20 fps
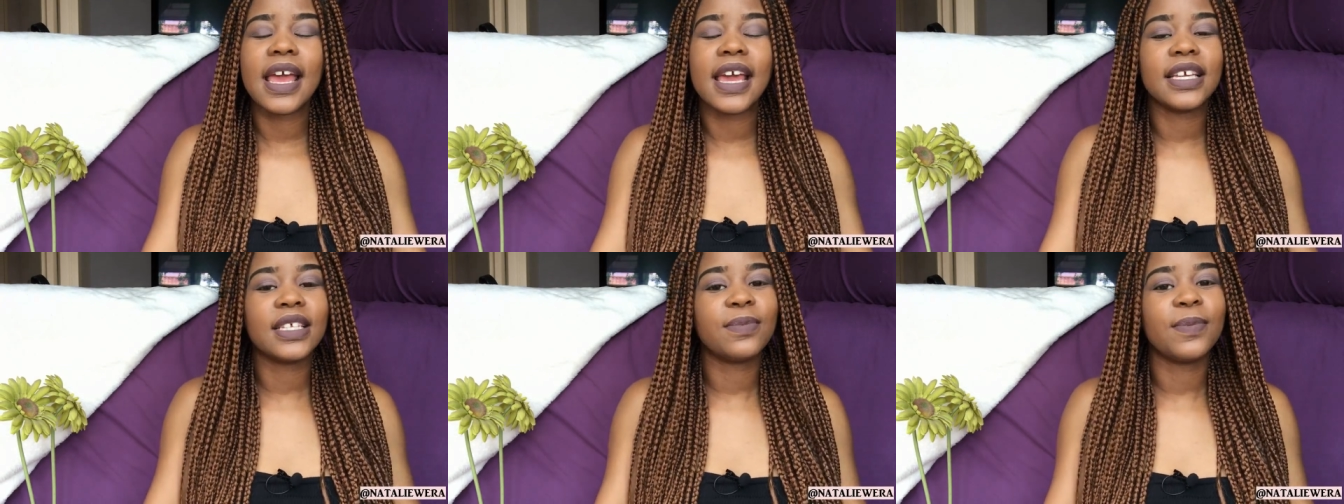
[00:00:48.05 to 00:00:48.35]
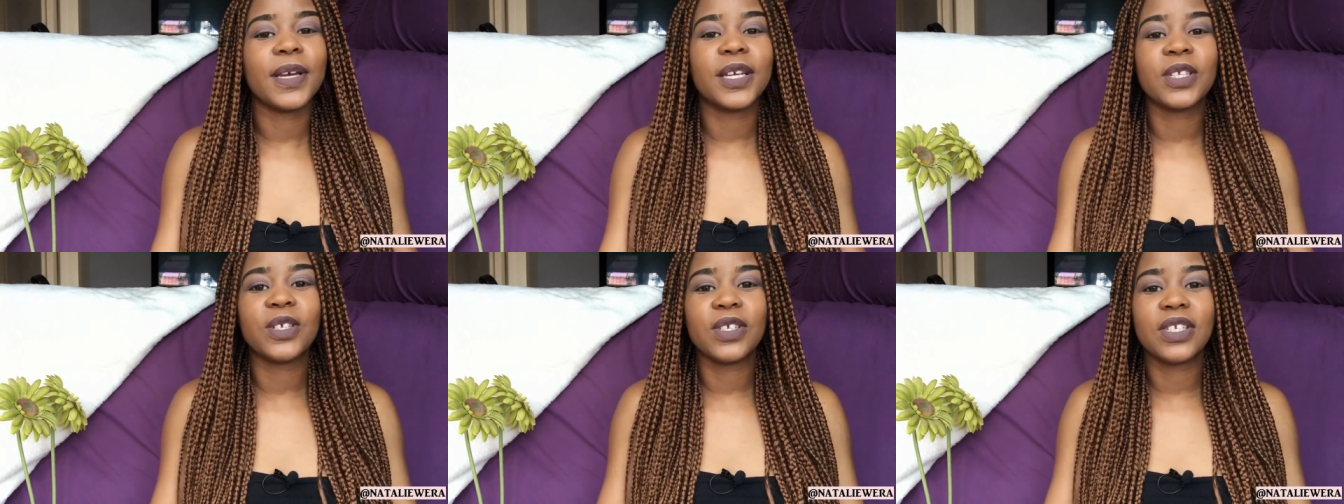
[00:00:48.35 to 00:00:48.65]

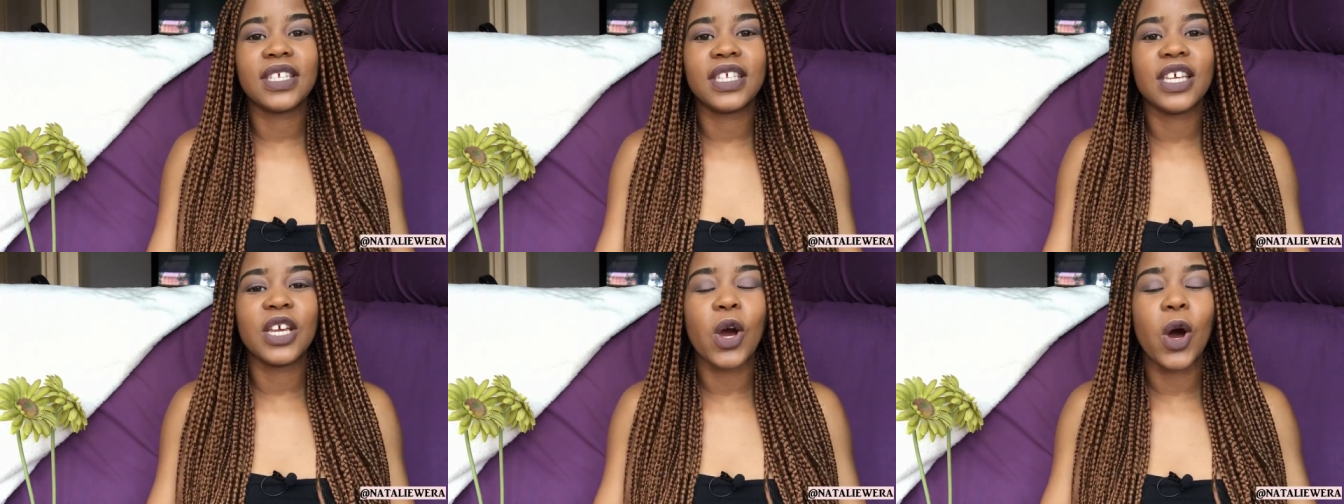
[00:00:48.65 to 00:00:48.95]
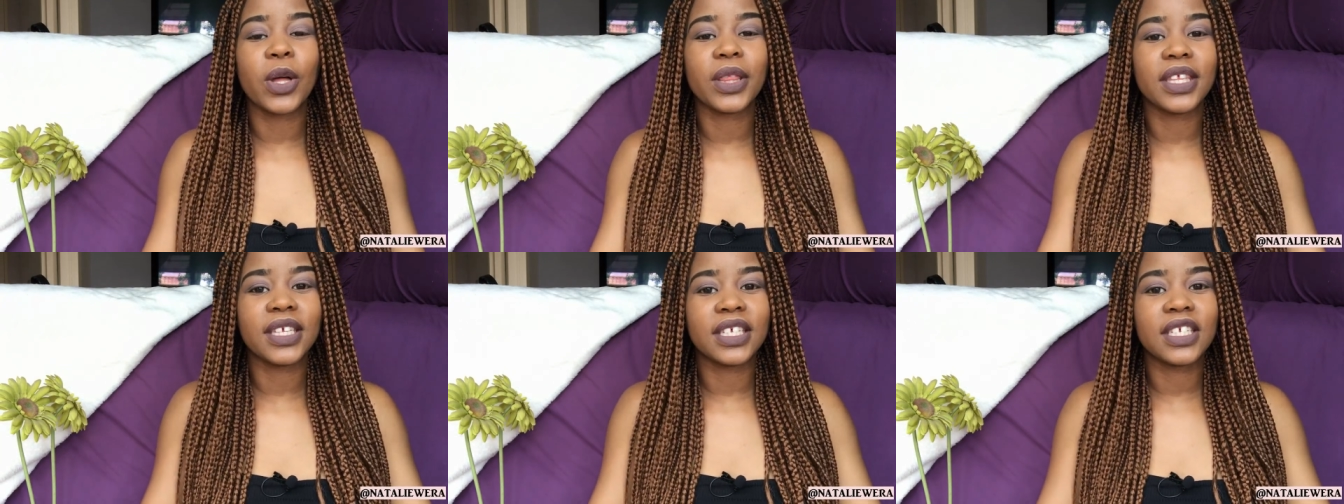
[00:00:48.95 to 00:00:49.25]
expect to see
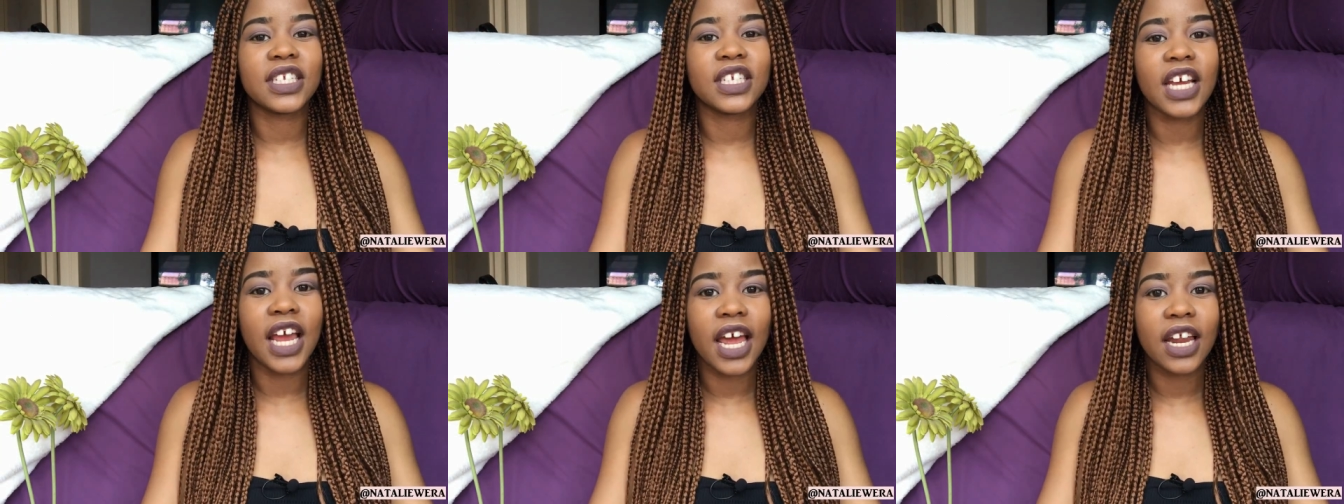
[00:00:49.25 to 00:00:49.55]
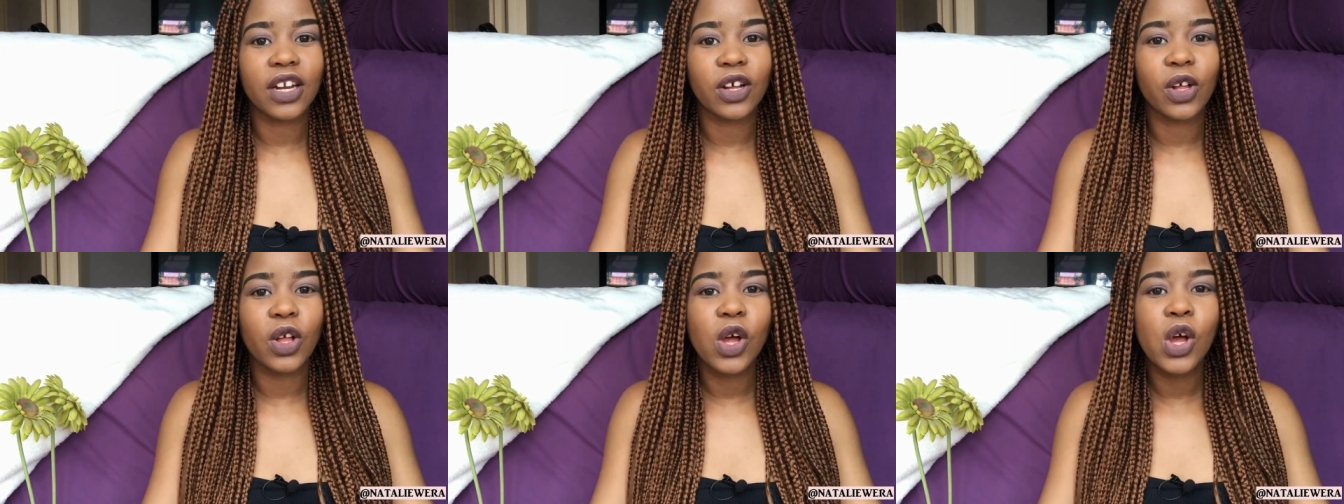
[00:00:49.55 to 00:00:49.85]
on this
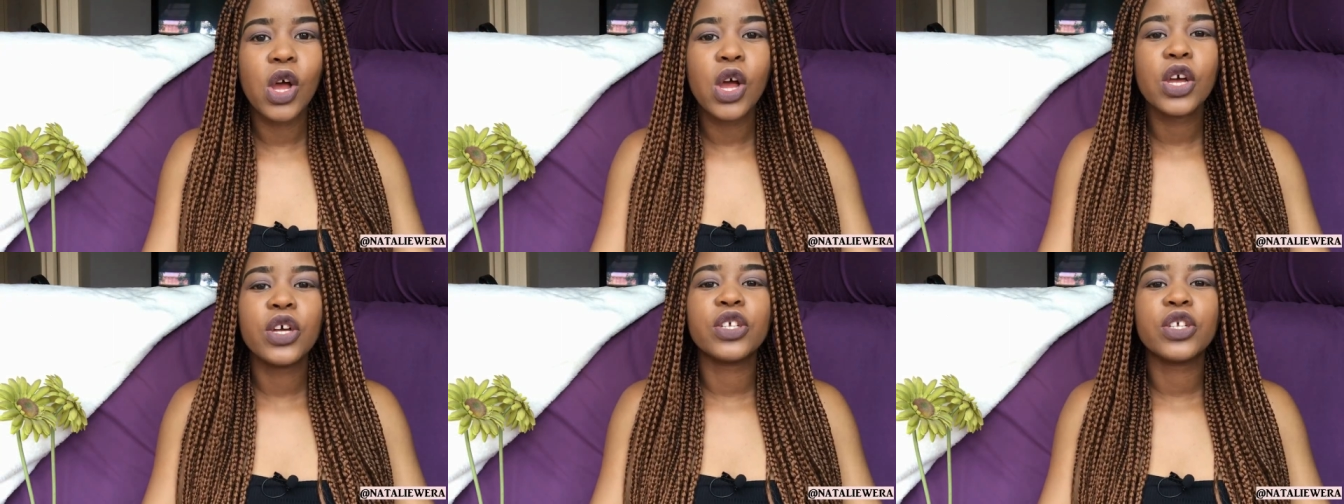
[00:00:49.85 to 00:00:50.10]
channel.